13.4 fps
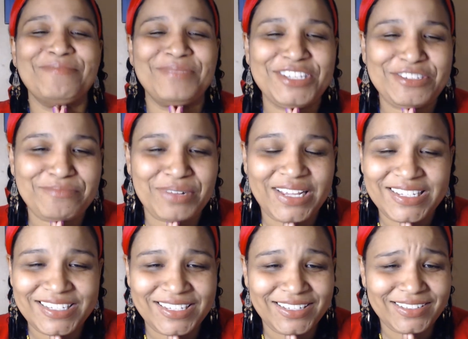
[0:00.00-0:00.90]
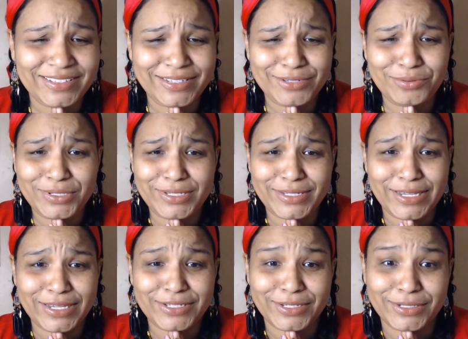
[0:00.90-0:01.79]
much blessings this was just
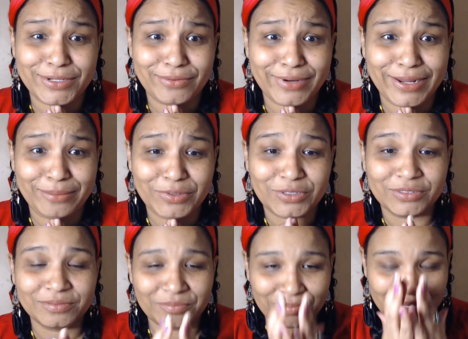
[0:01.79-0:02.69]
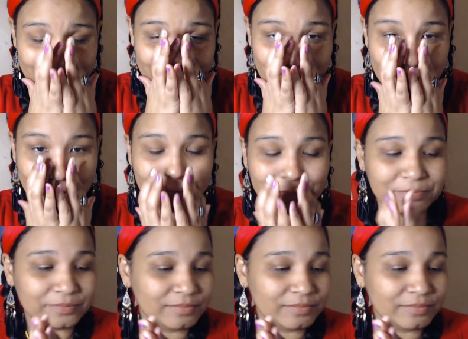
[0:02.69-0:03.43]
like such a ramble but um